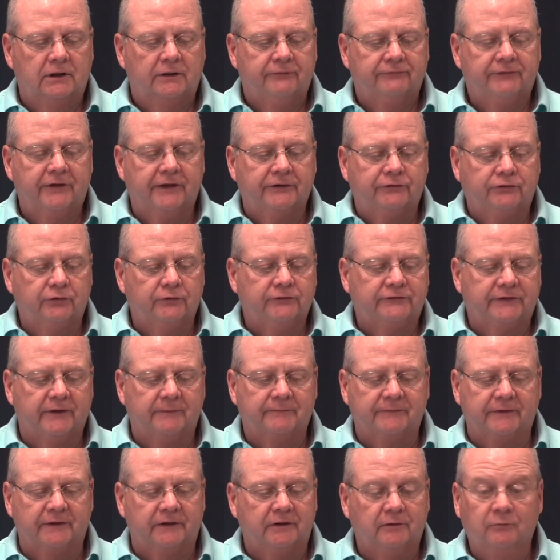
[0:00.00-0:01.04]
"Fred, do
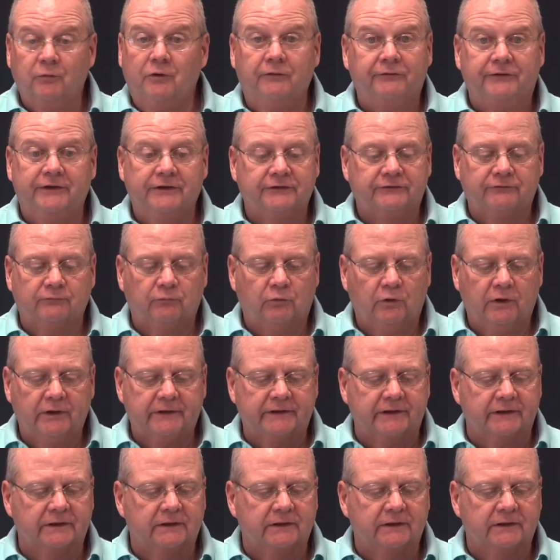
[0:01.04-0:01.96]
something. The movie isn't working."